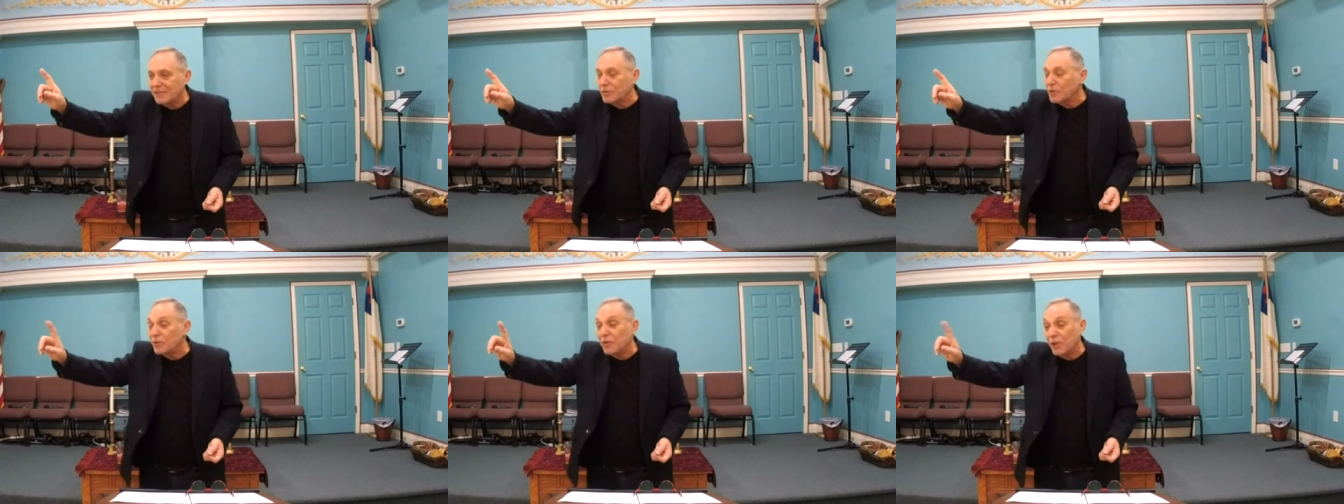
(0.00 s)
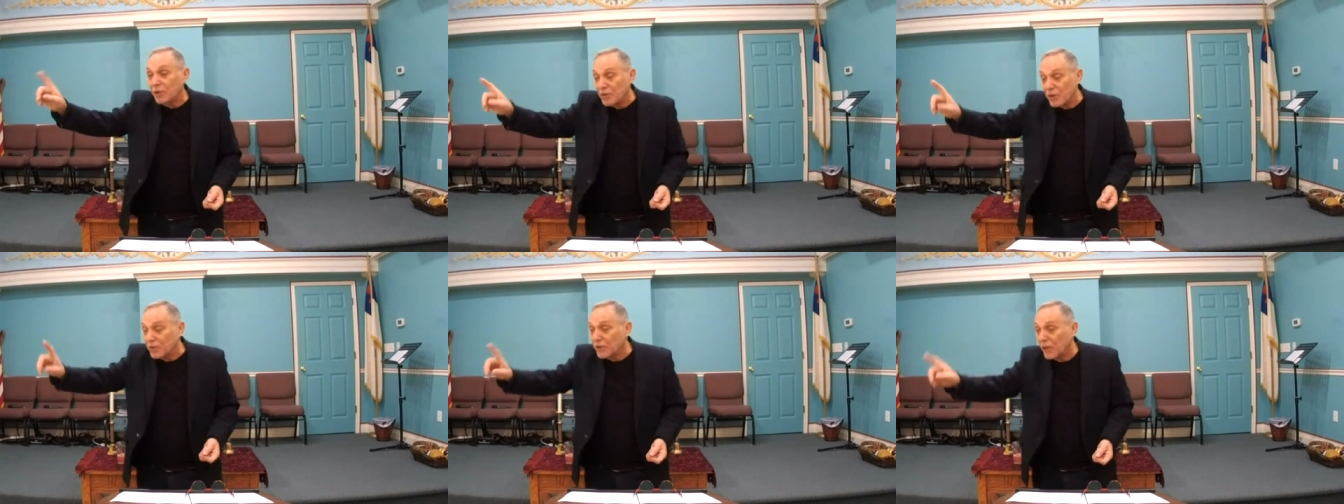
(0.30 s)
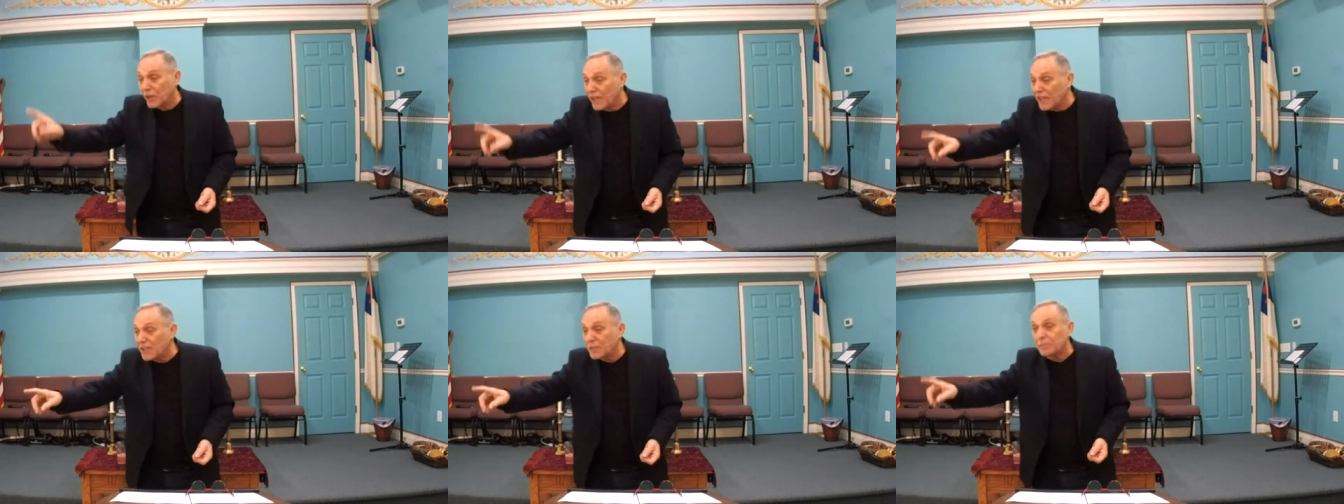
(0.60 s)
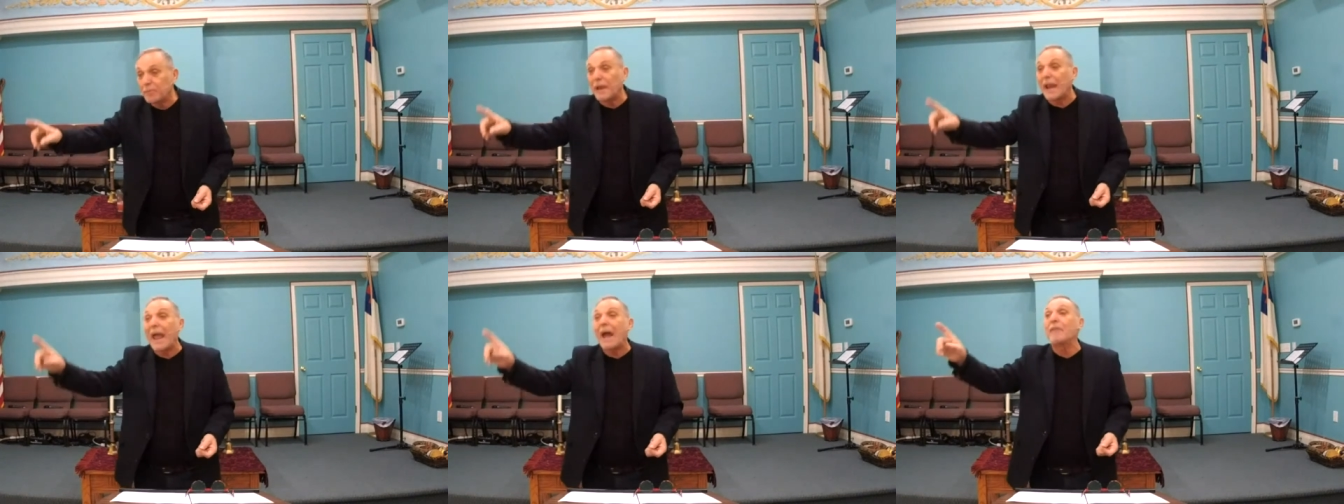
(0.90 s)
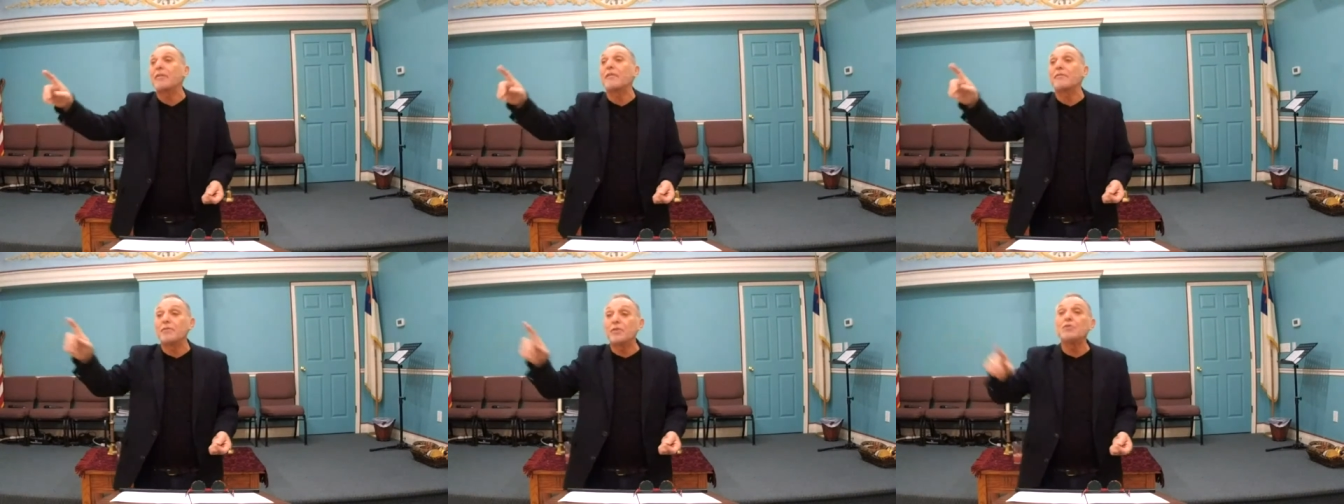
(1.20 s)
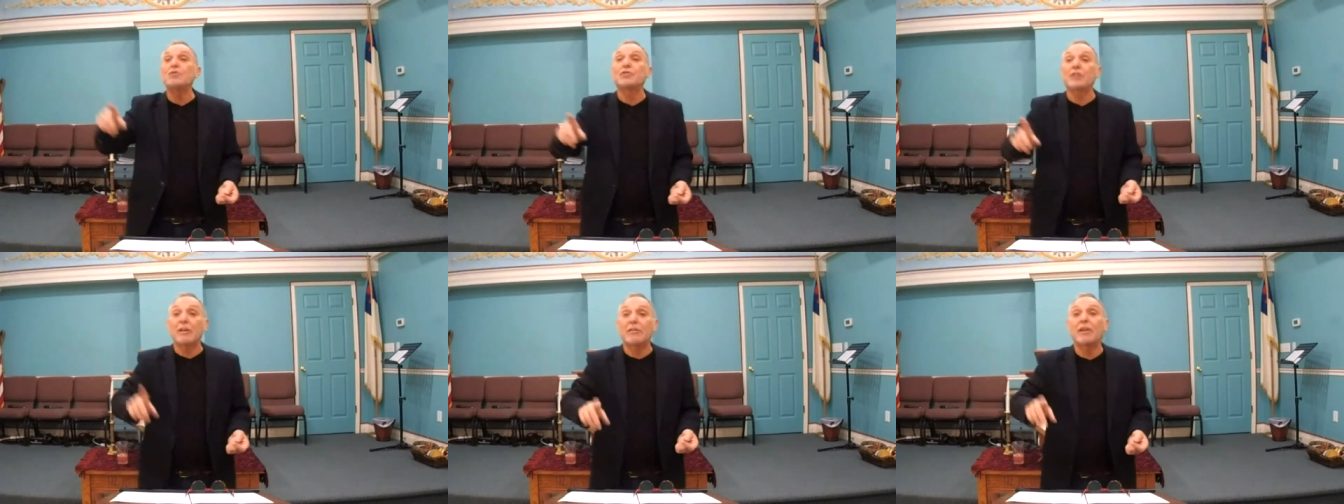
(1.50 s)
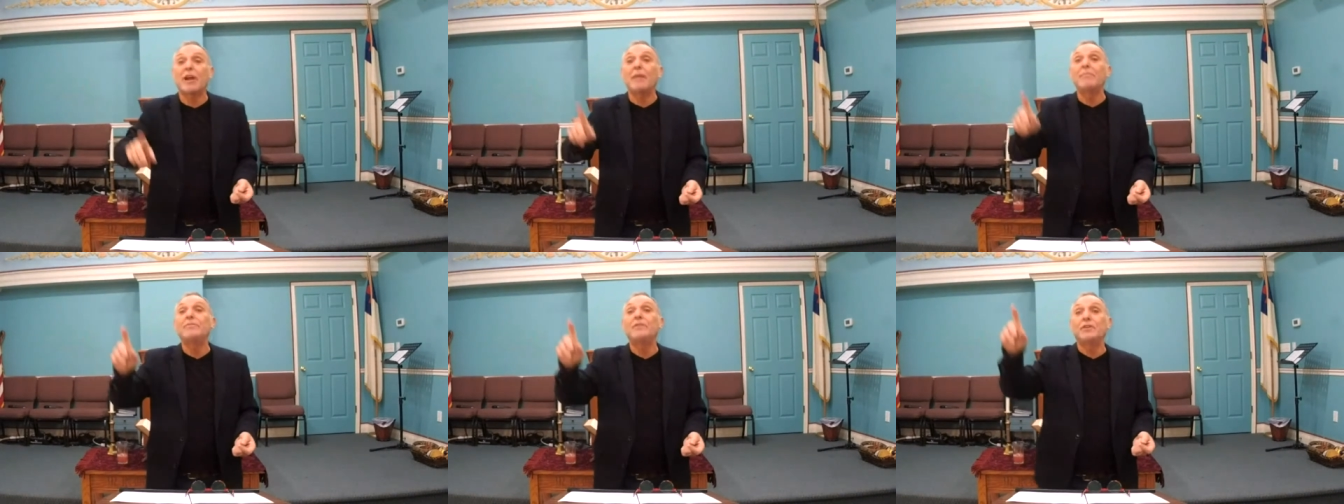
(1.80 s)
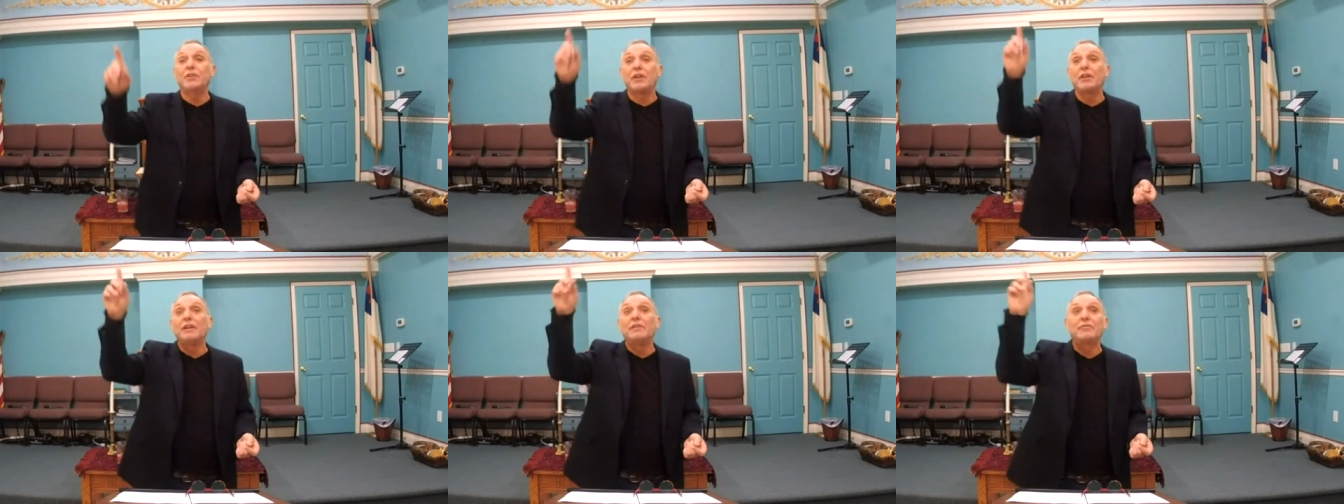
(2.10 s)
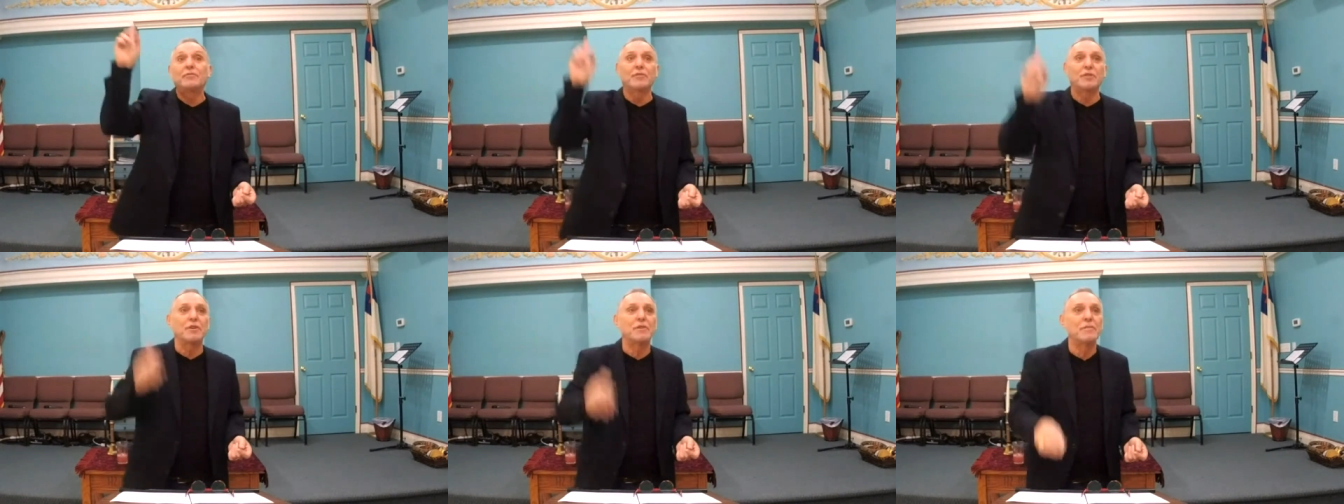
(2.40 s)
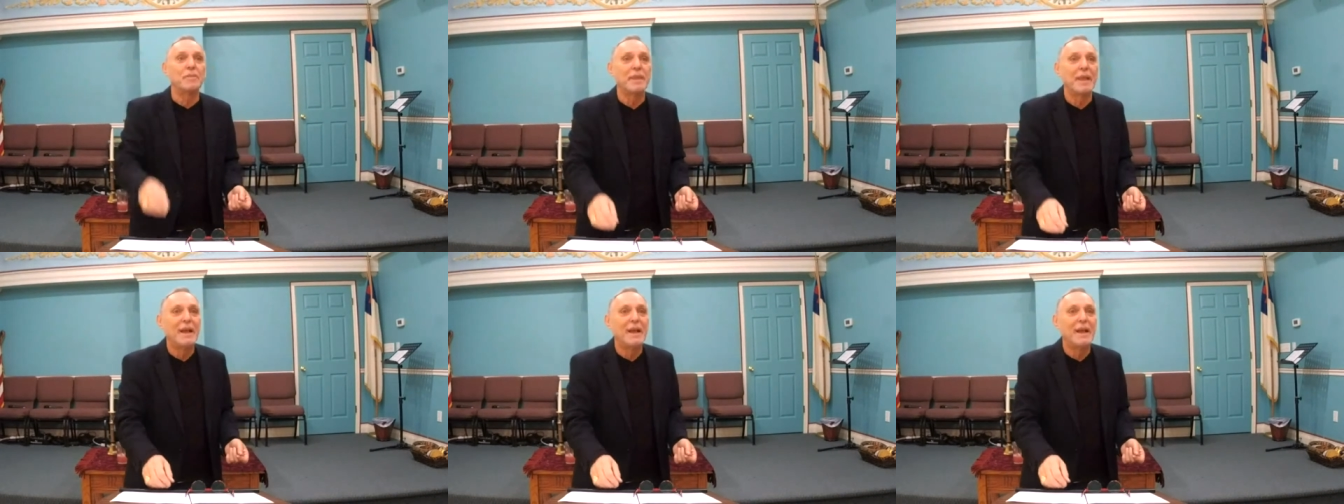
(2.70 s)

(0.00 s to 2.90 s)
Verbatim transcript: You're the, you're the least, but out of you shall come the deliverer.